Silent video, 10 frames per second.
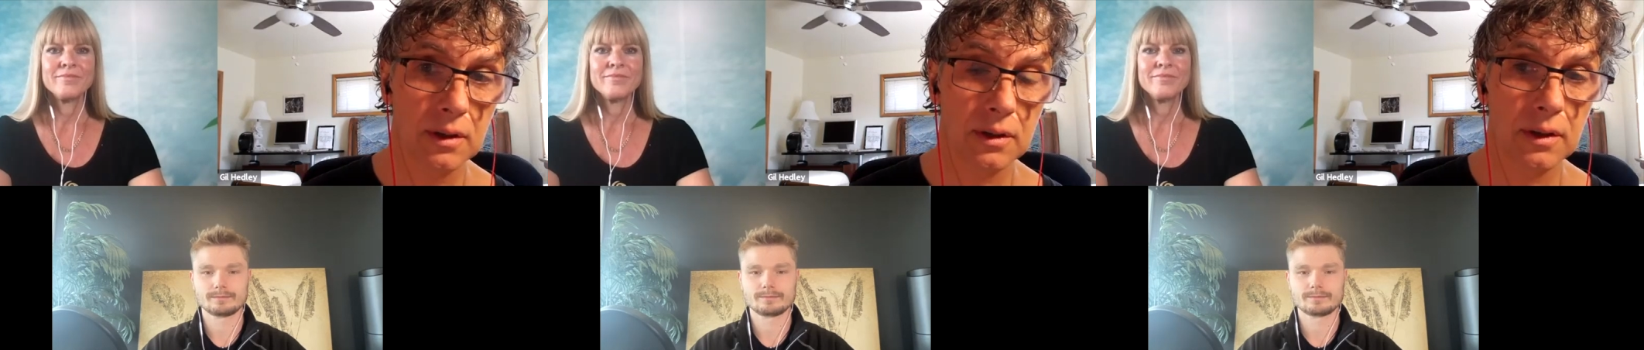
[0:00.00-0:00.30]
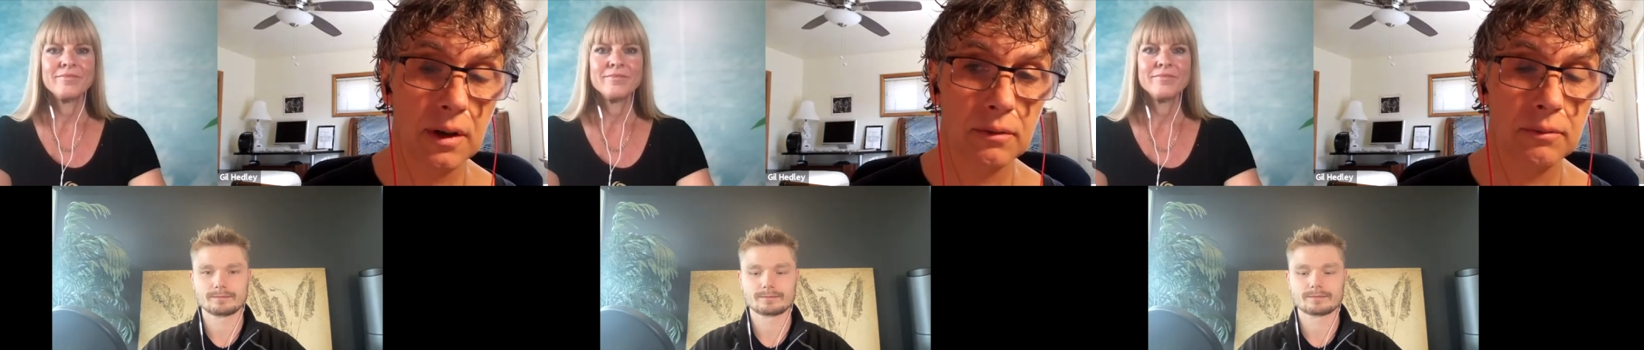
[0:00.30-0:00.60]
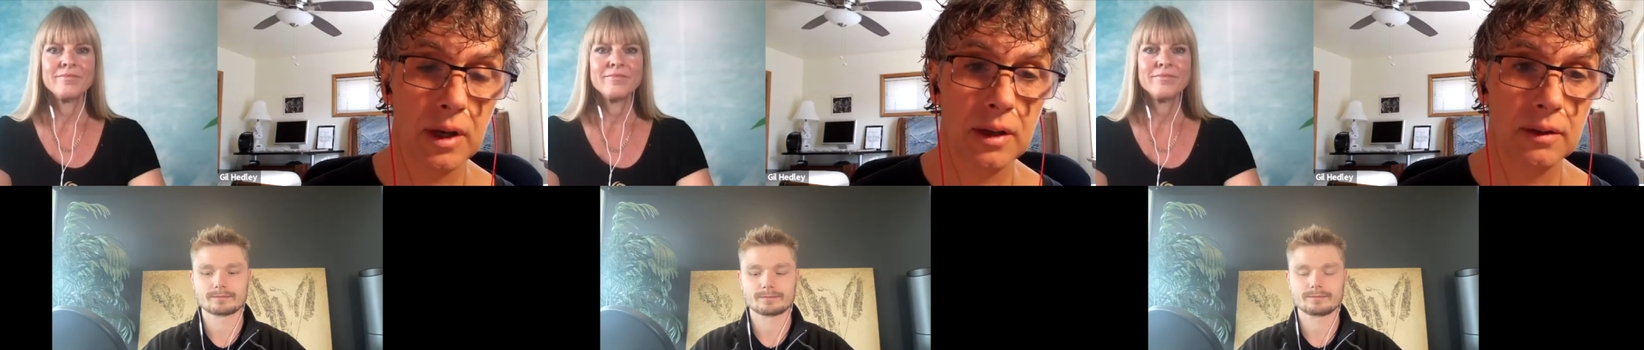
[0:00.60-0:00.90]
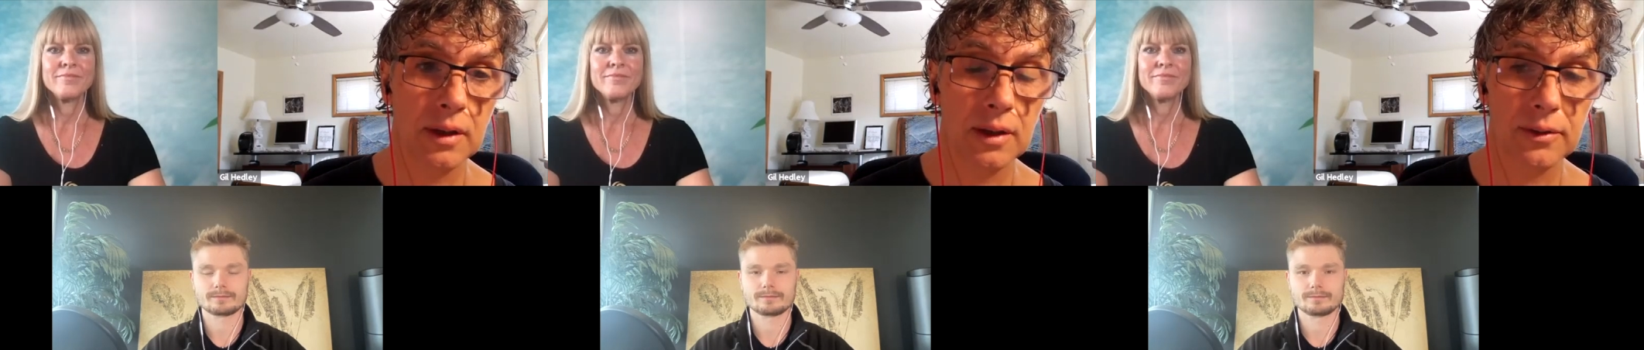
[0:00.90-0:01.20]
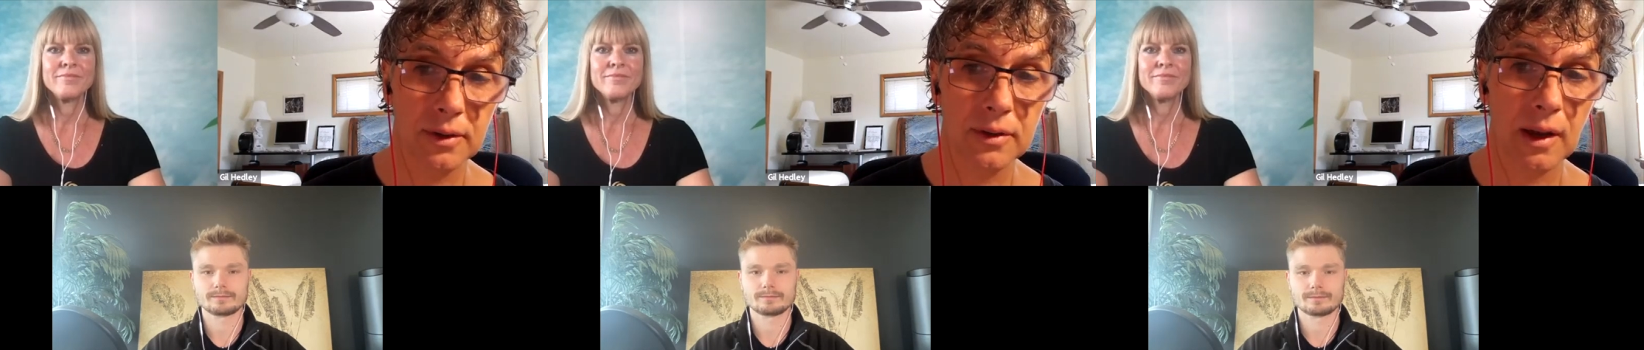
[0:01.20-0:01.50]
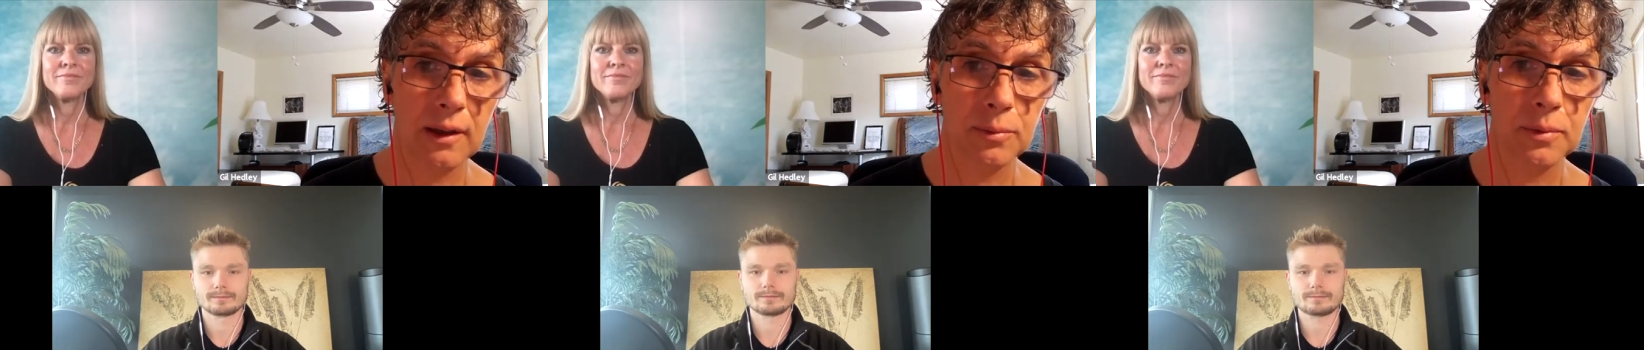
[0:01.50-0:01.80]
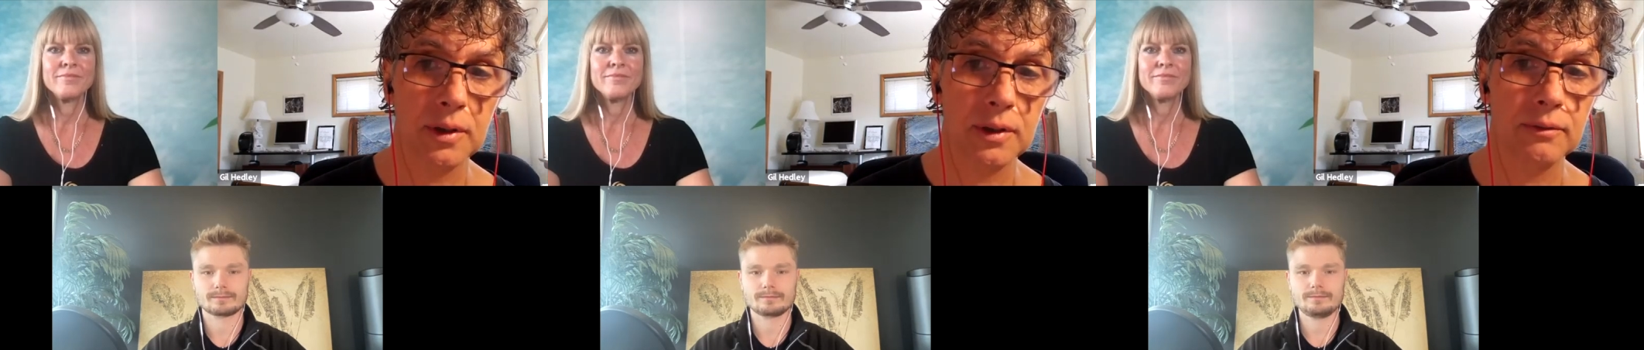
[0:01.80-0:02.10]
Speaker 1: you know may at certain times
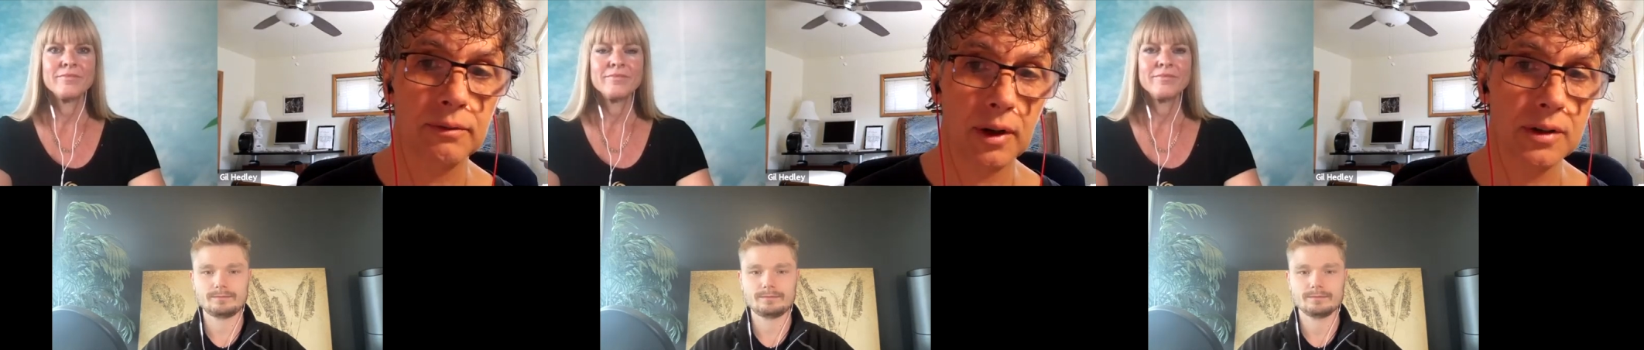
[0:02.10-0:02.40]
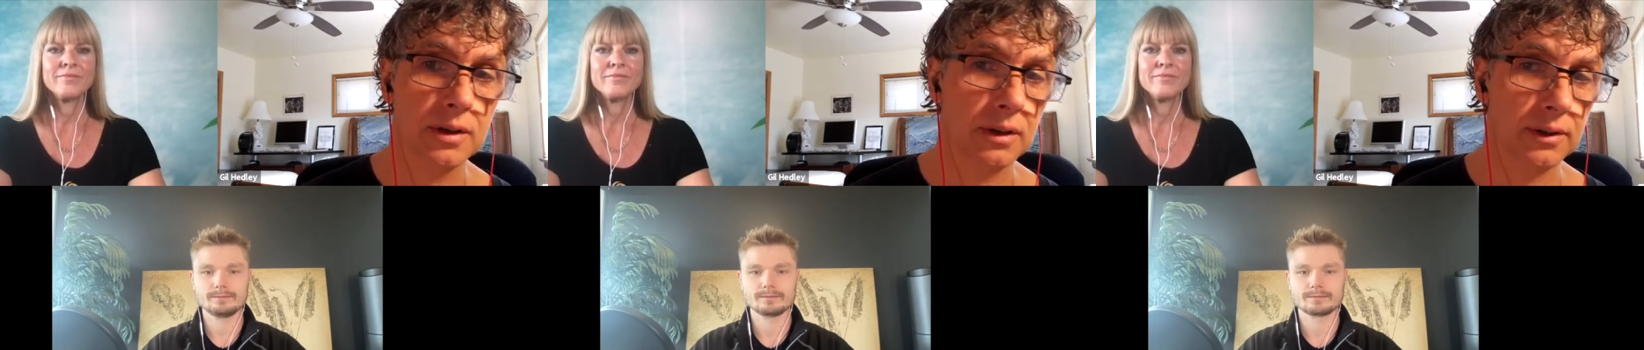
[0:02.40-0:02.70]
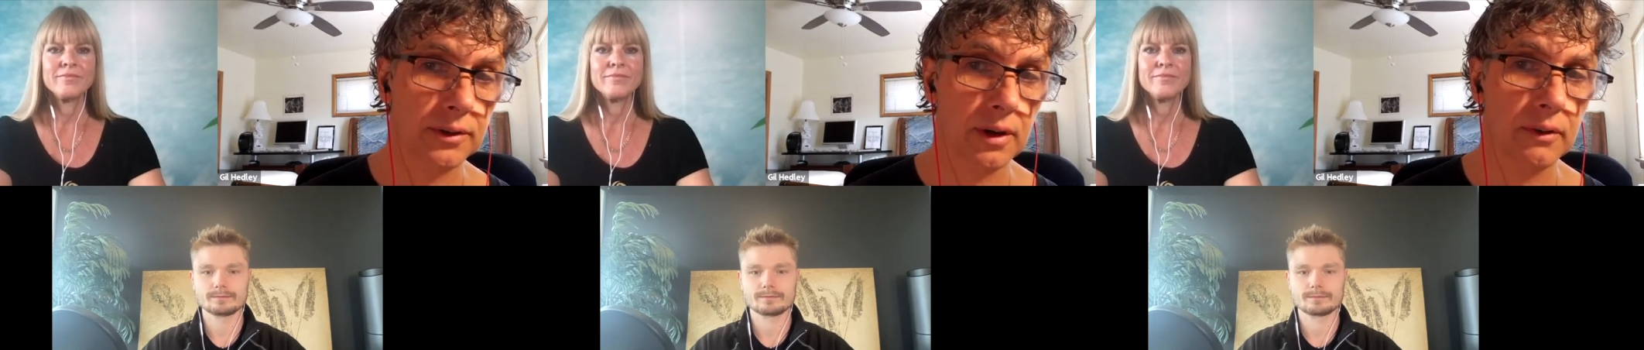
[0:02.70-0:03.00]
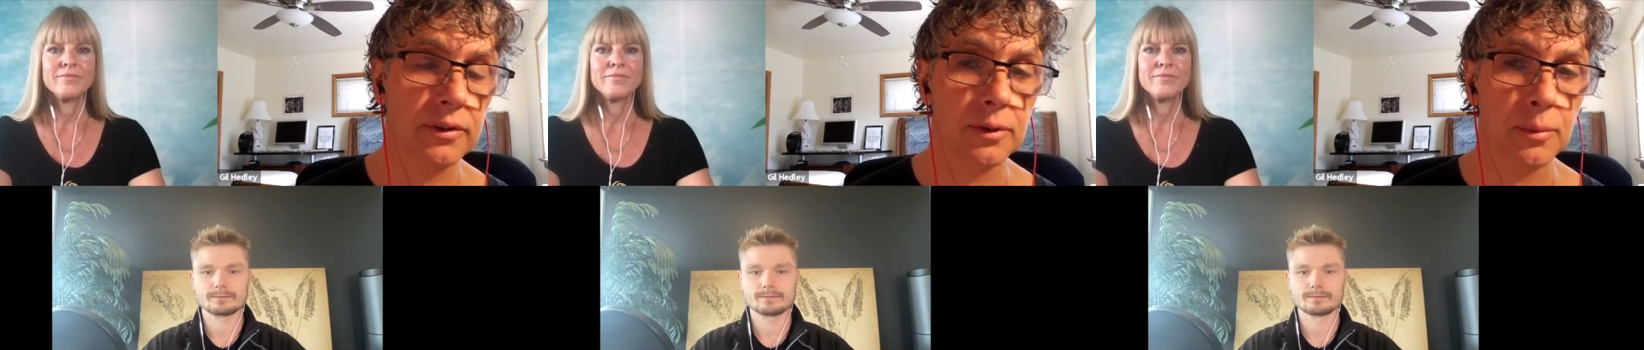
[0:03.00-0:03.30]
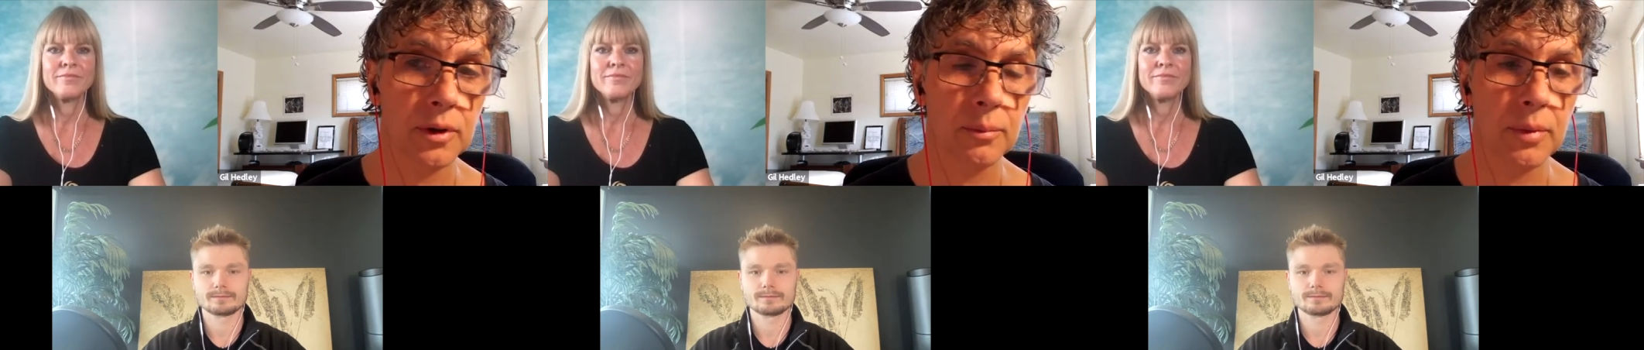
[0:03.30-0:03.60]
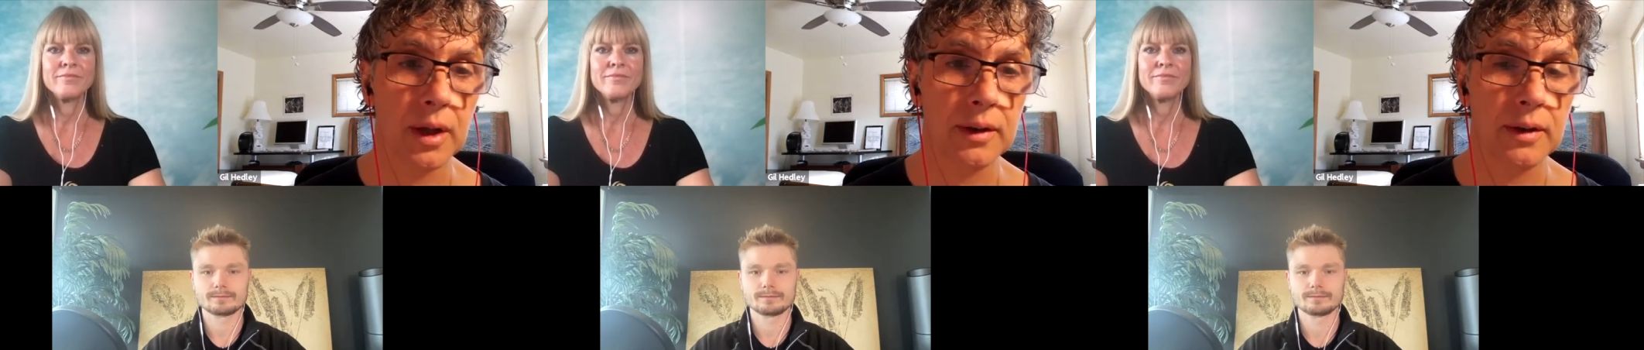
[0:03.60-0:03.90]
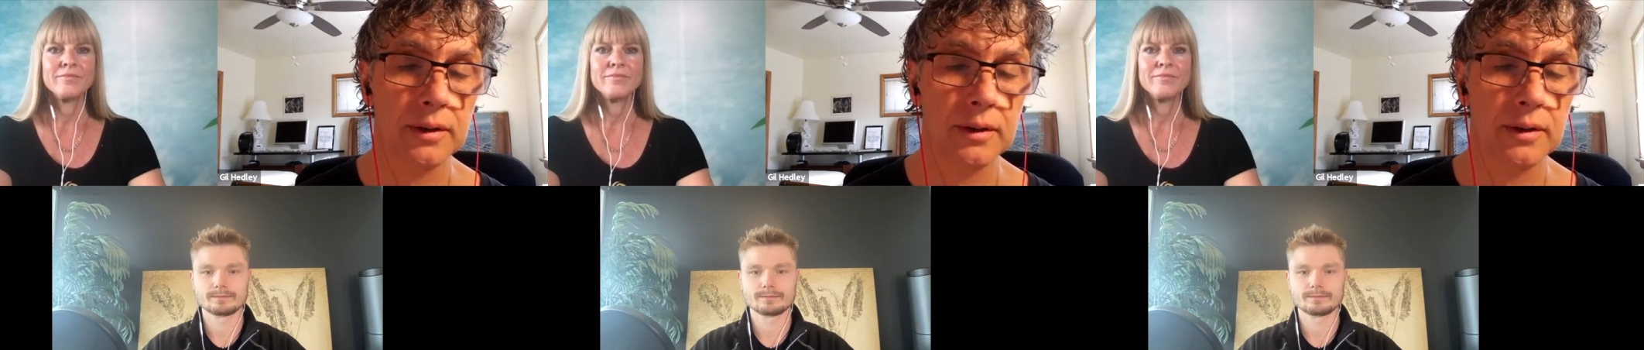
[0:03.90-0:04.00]
be functional and serviceable but